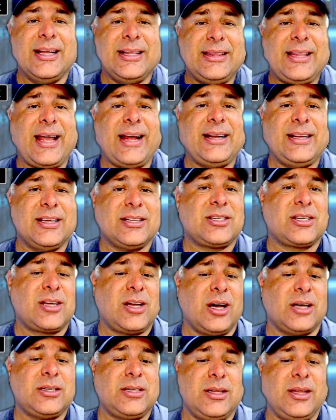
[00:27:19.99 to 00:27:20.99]
they
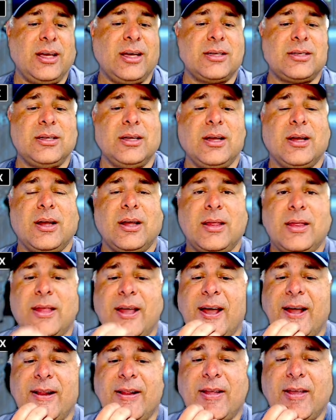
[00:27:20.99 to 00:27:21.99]
discussed this,
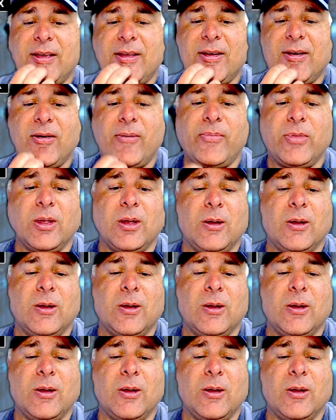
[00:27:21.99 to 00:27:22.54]
that, you know,